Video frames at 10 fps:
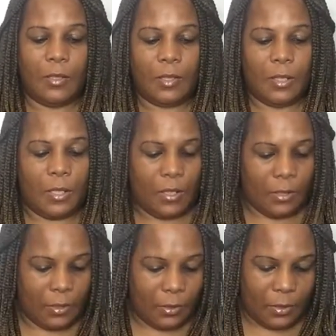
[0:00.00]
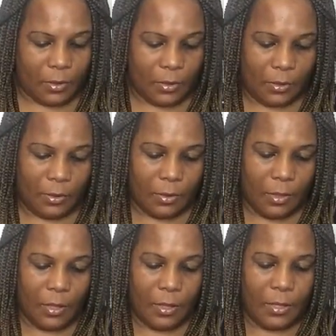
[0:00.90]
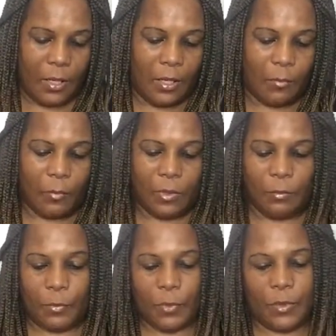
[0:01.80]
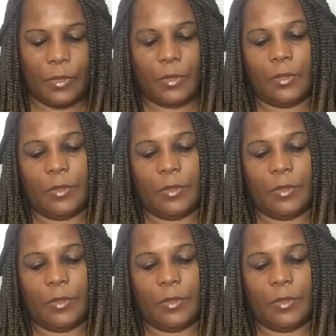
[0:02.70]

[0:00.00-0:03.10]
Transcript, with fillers: Yes. And I have one more.